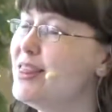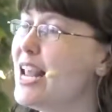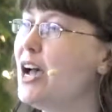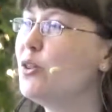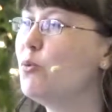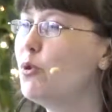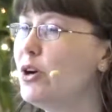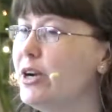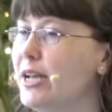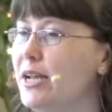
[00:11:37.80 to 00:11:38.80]
Now, the
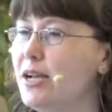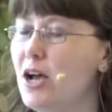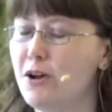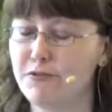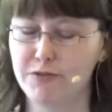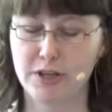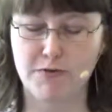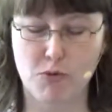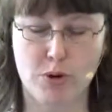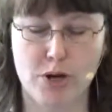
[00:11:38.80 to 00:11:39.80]
wording of the
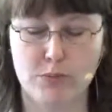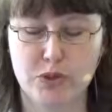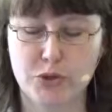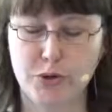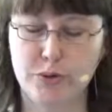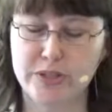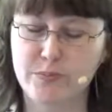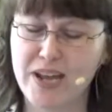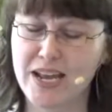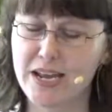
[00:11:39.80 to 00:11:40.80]
Four Noble
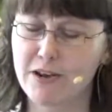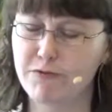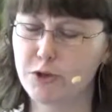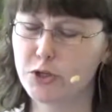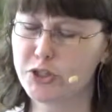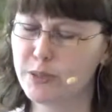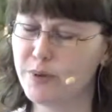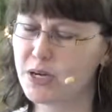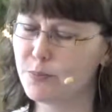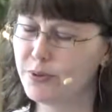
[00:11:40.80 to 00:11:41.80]
Truths may at first
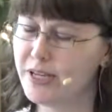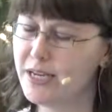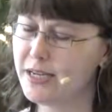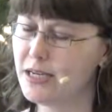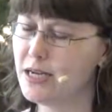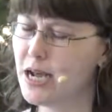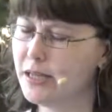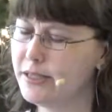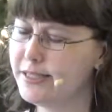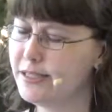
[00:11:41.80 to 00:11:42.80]
appear bleak and
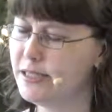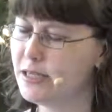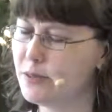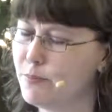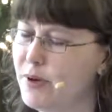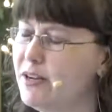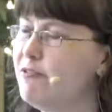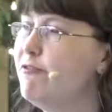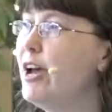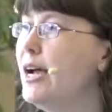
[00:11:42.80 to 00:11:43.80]
nihilistic, but
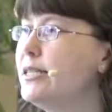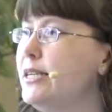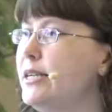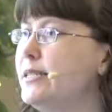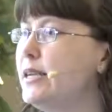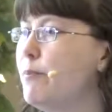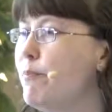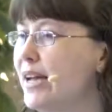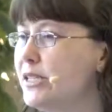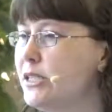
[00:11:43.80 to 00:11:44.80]
in fact it is
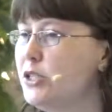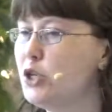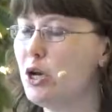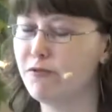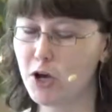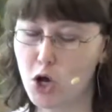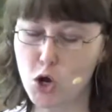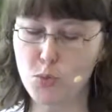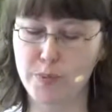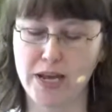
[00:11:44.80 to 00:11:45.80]
a message of
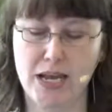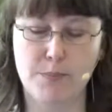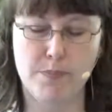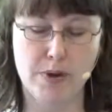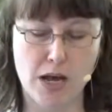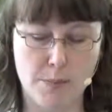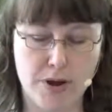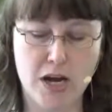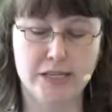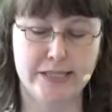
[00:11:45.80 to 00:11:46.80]
hope and
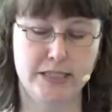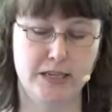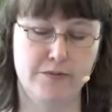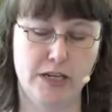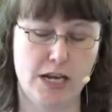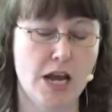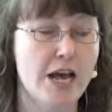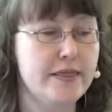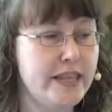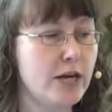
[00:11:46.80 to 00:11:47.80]
positivity.
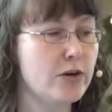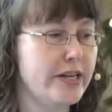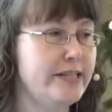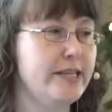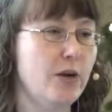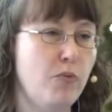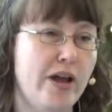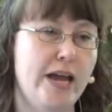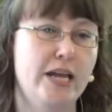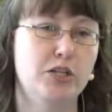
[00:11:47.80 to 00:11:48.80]
There is a
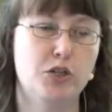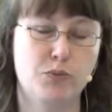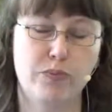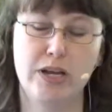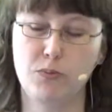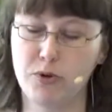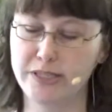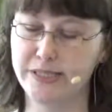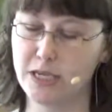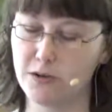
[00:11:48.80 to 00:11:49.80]
way to rid
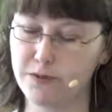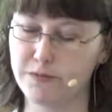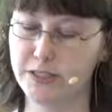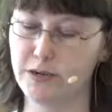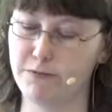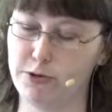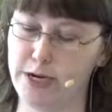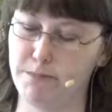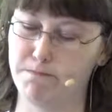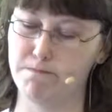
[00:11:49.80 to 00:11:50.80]
oneself of suffering,